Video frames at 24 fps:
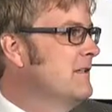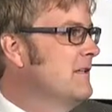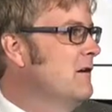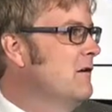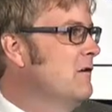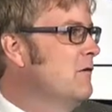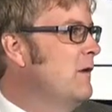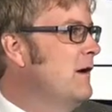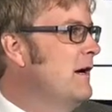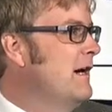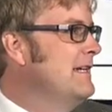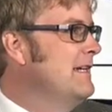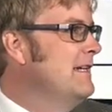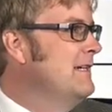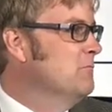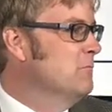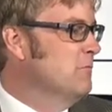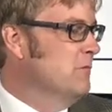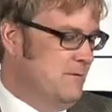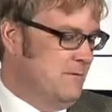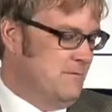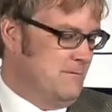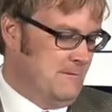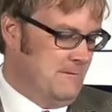the Hawaiian
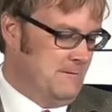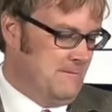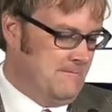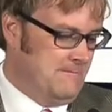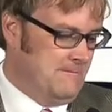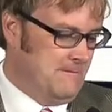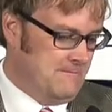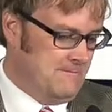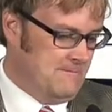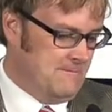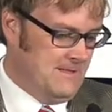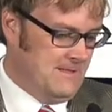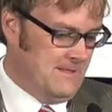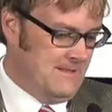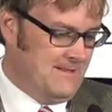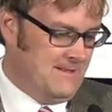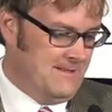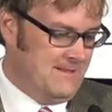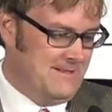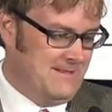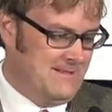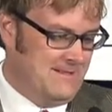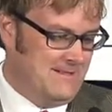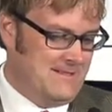word for 50,
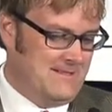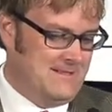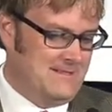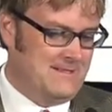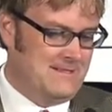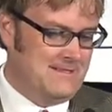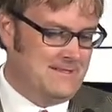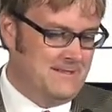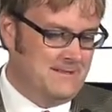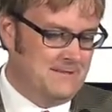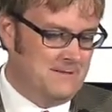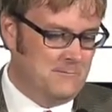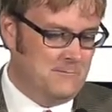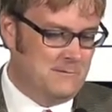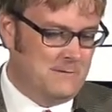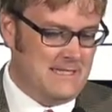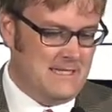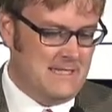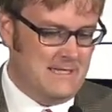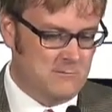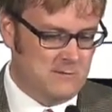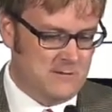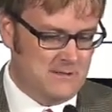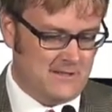to conceal what
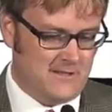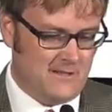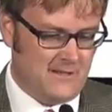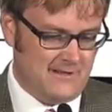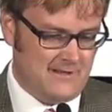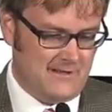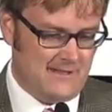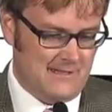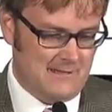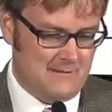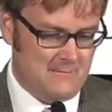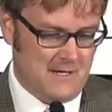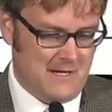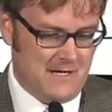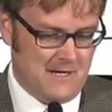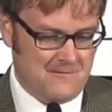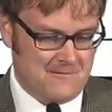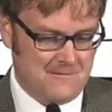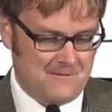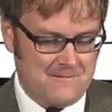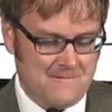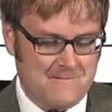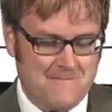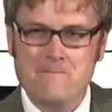he was talking
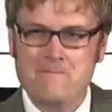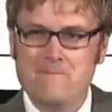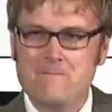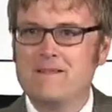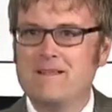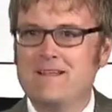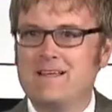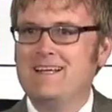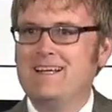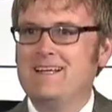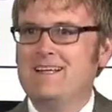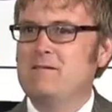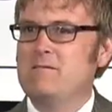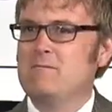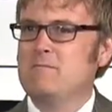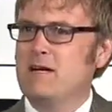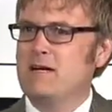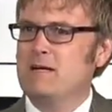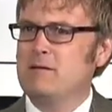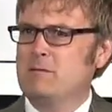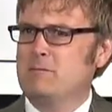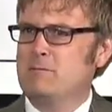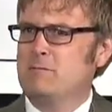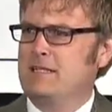about
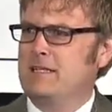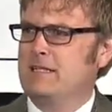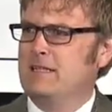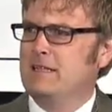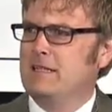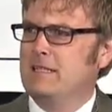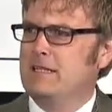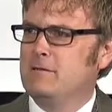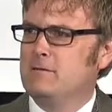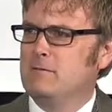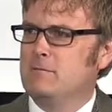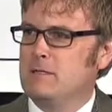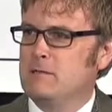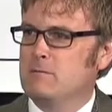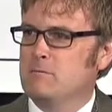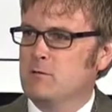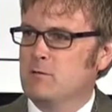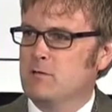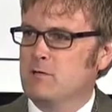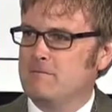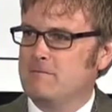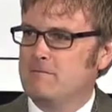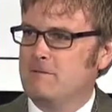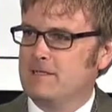probably a little bit
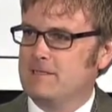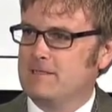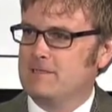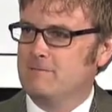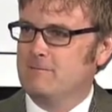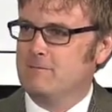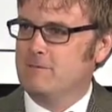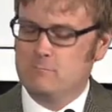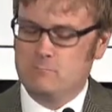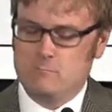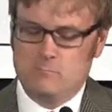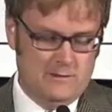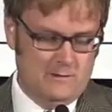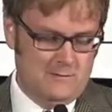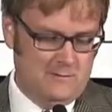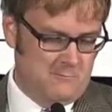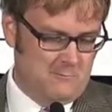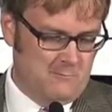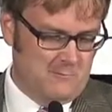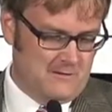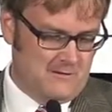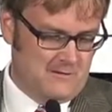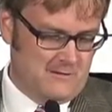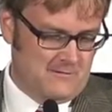more effective than
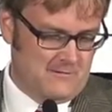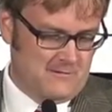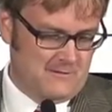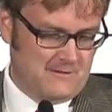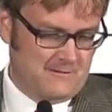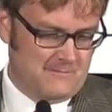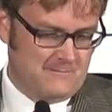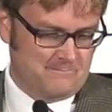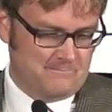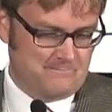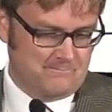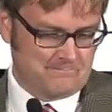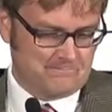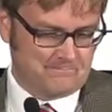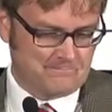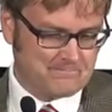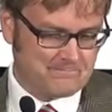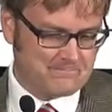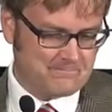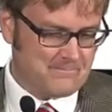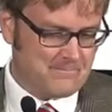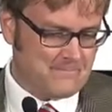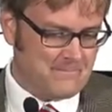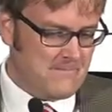Willard Richards.
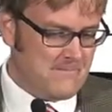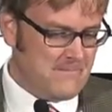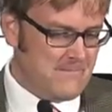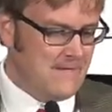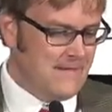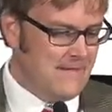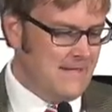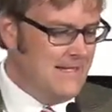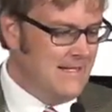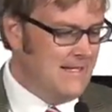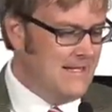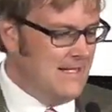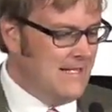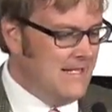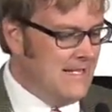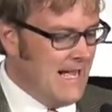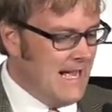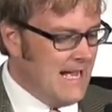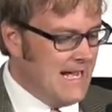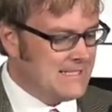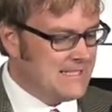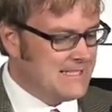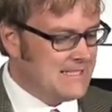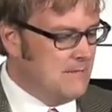
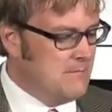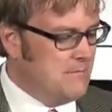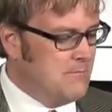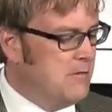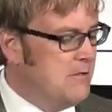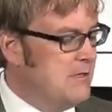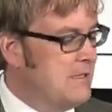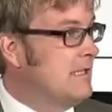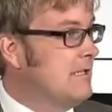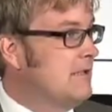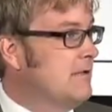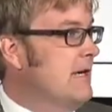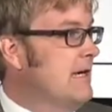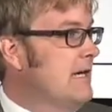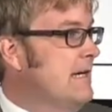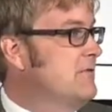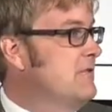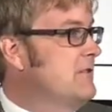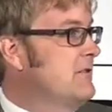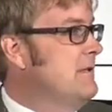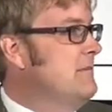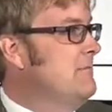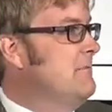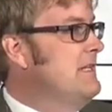At some point
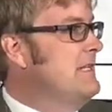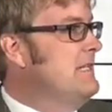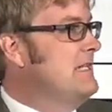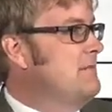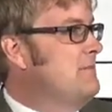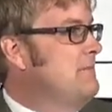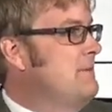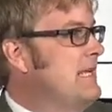thereafter, the minutes